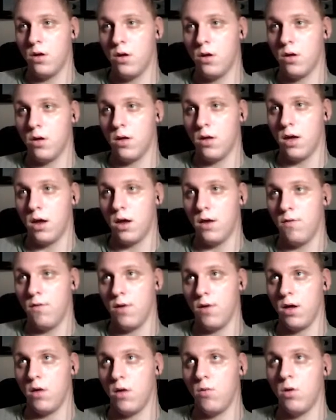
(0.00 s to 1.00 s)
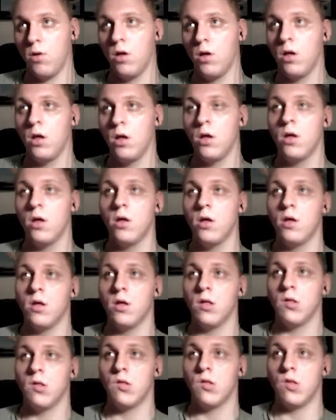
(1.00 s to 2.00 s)
Okay, there we go.
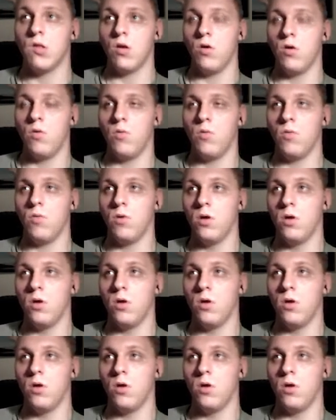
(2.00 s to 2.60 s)
So